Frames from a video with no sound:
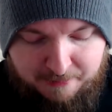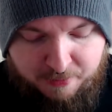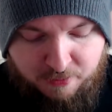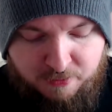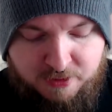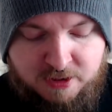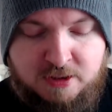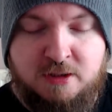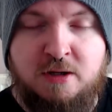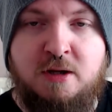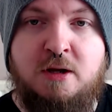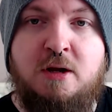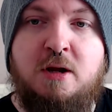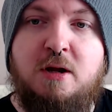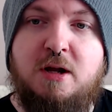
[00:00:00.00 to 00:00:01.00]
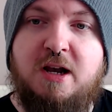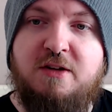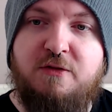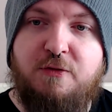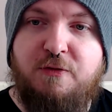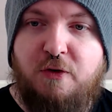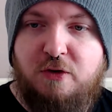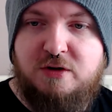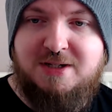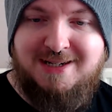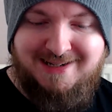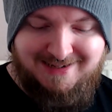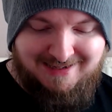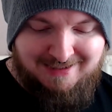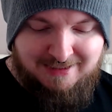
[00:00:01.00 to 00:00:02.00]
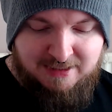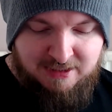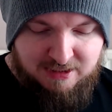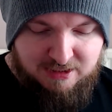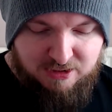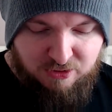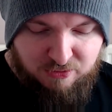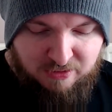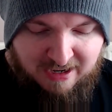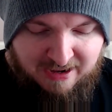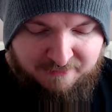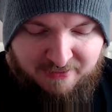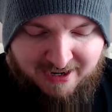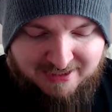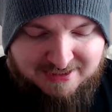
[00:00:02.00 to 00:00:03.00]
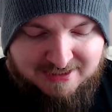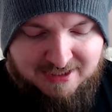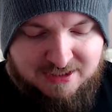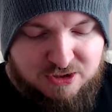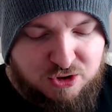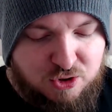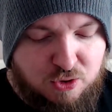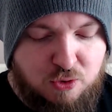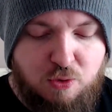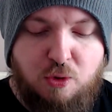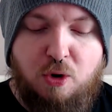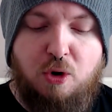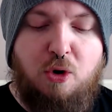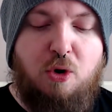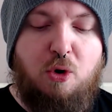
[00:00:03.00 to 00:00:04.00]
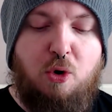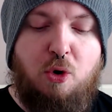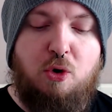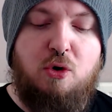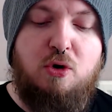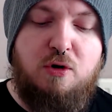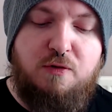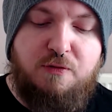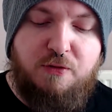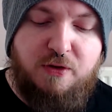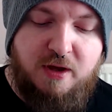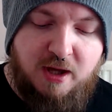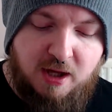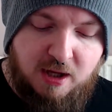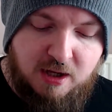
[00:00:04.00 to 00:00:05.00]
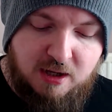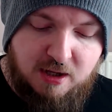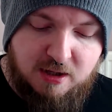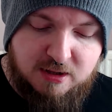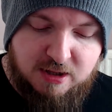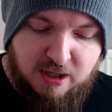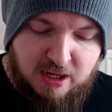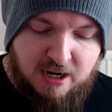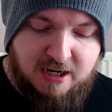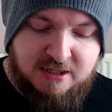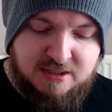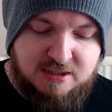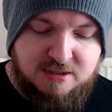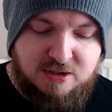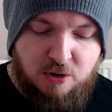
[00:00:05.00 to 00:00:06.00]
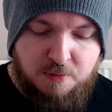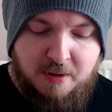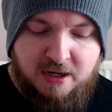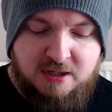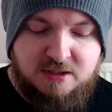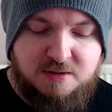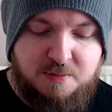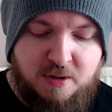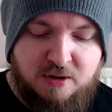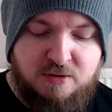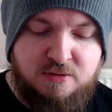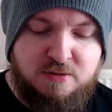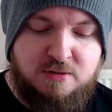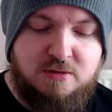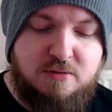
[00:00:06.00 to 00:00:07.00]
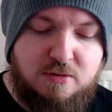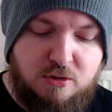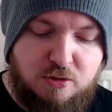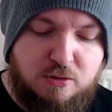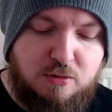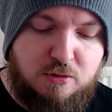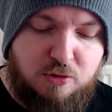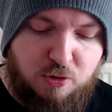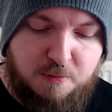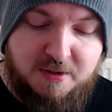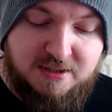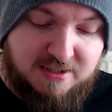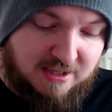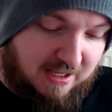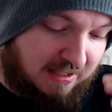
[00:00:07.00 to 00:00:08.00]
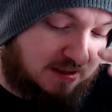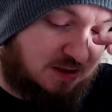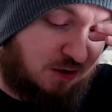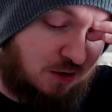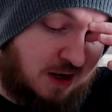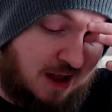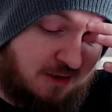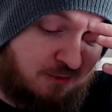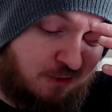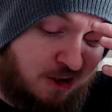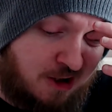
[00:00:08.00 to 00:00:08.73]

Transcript: point, at level 14, you'll have access to all of the light domain spells that come into that. So you'll have